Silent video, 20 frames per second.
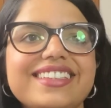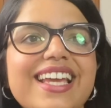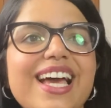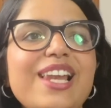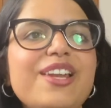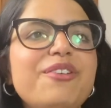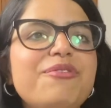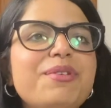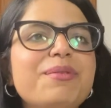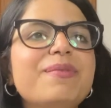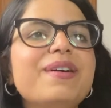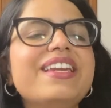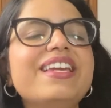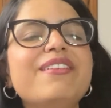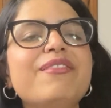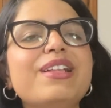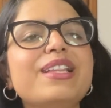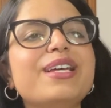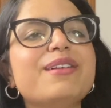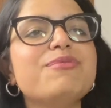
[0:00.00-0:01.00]
Hello everybody,
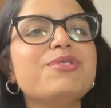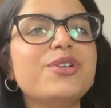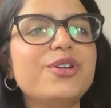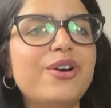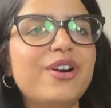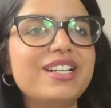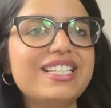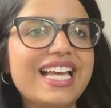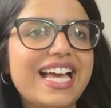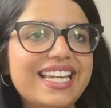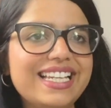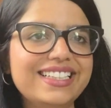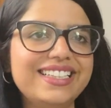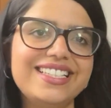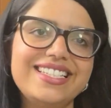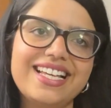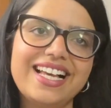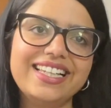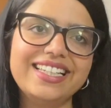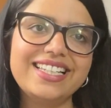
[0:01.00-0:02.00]
welcome to your channel, The
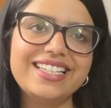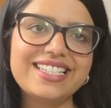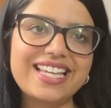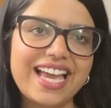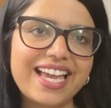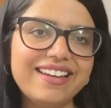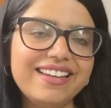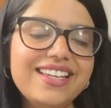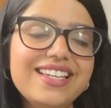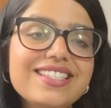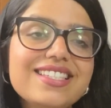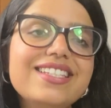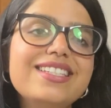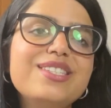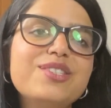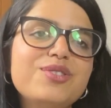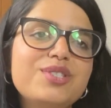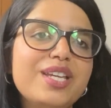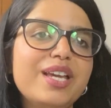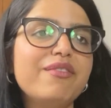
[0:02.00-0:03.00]
Italian Diaries, and
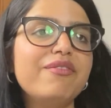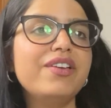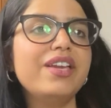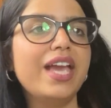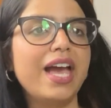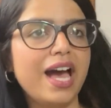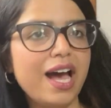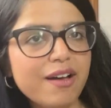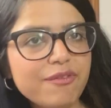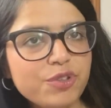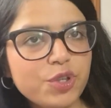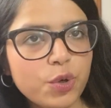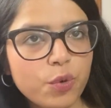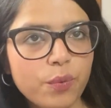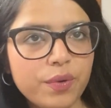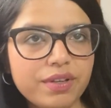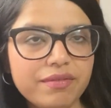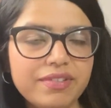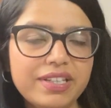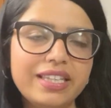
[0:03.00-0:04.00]
today we have
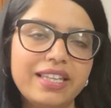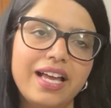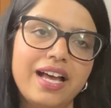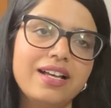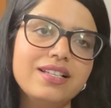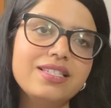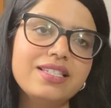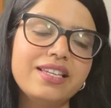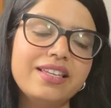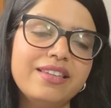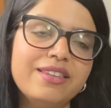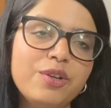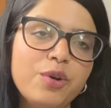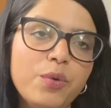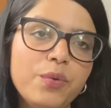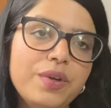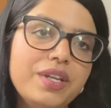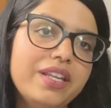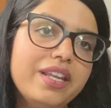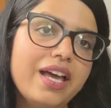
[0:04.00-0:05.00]
Drovin with us, and
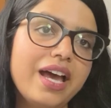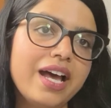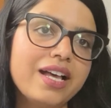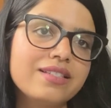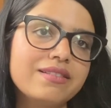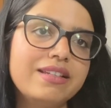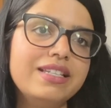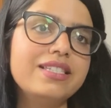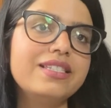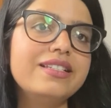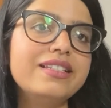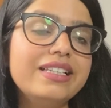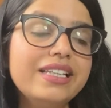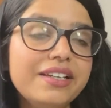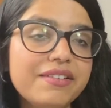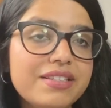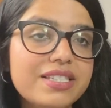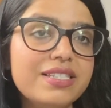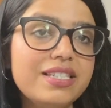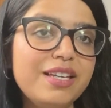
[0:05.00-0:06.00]
Drovin has
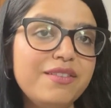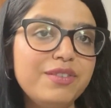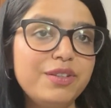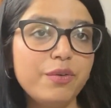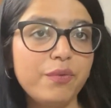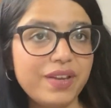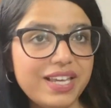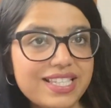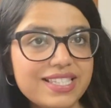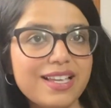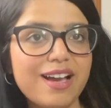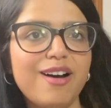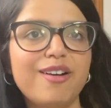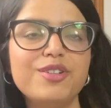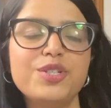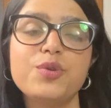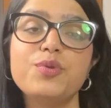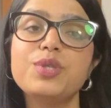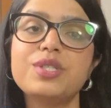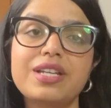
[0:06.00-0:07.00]
recently received the visa
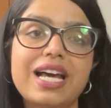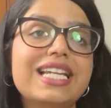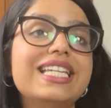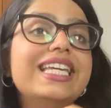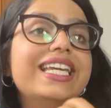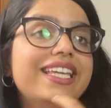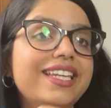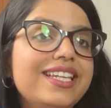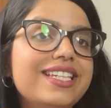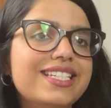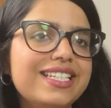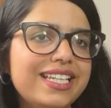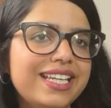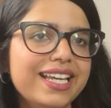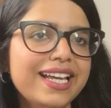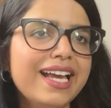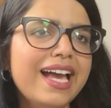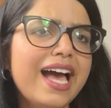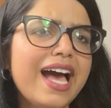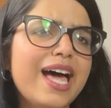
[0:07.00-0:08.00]
to study in
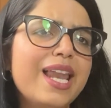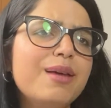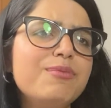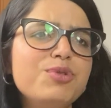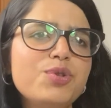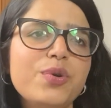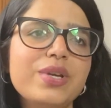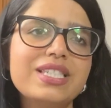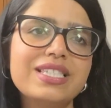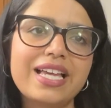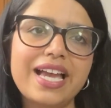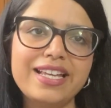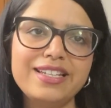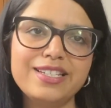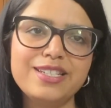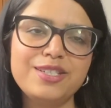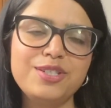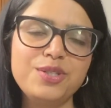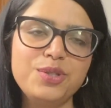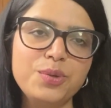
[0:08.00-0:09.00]
Italy, and I'm too
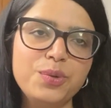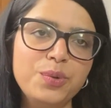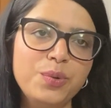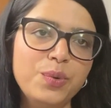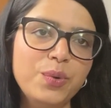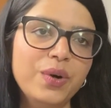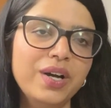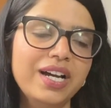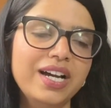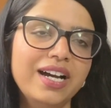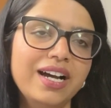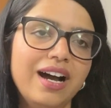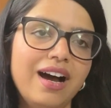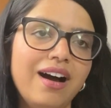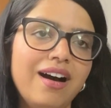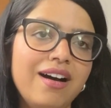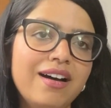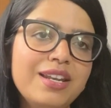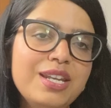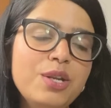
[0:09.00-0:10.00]
excited to
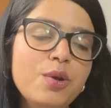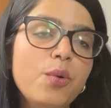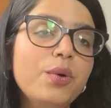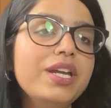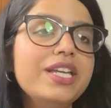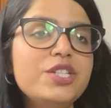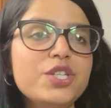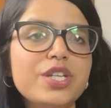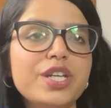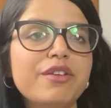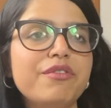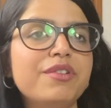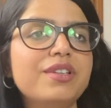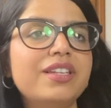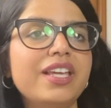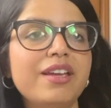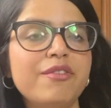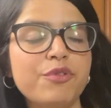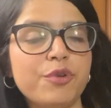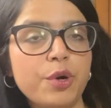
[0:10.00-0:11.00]
know each and
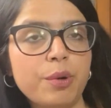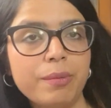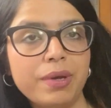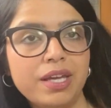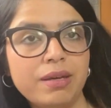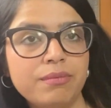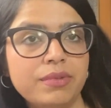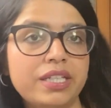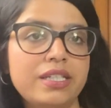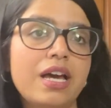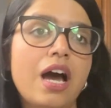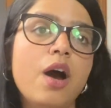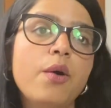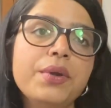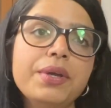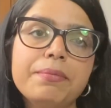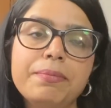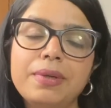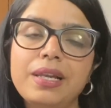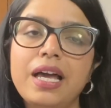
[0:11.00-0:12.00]
everything from him, that how
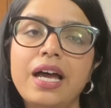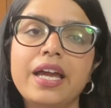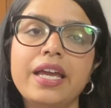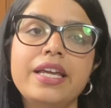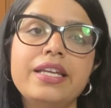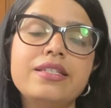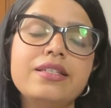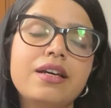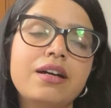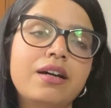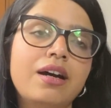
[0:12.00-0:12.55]
he applied,